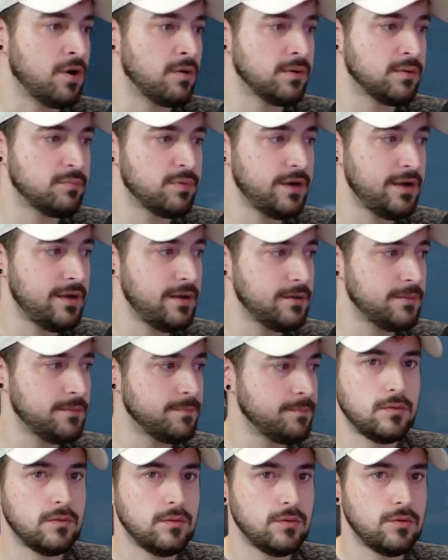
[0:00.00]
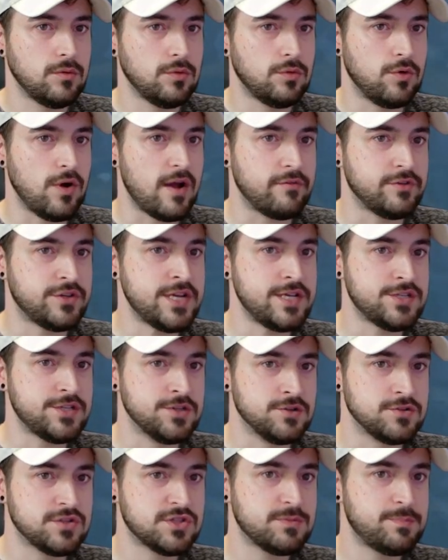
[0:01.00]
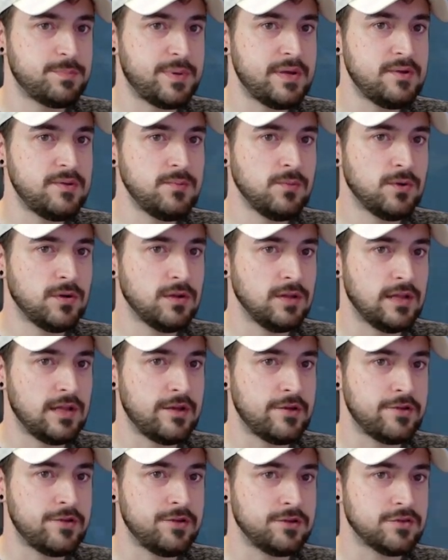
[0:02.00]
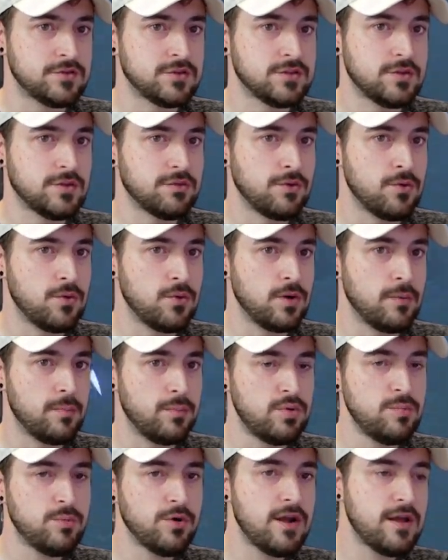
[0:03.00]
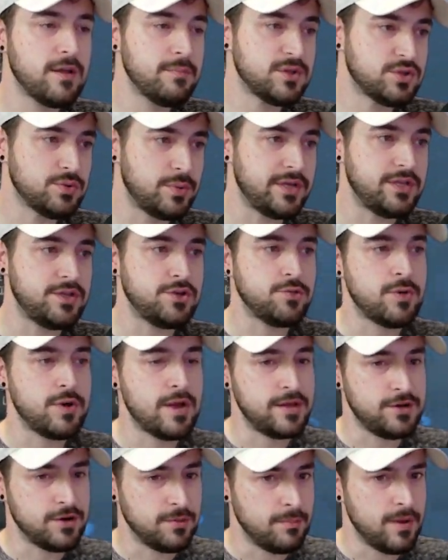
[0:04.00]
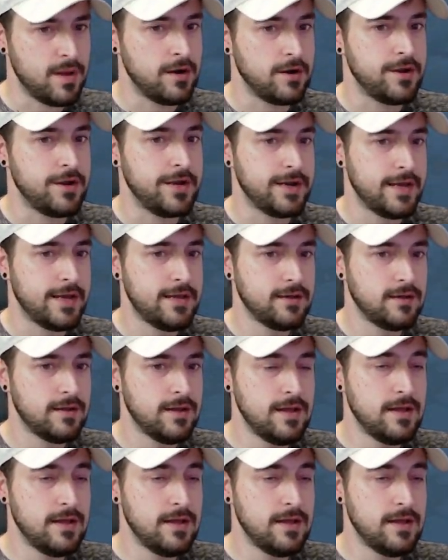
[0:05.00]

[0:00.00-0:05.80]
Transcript: Break. Gravitational Spin will allow you to throw a boomerang between you and your marionette.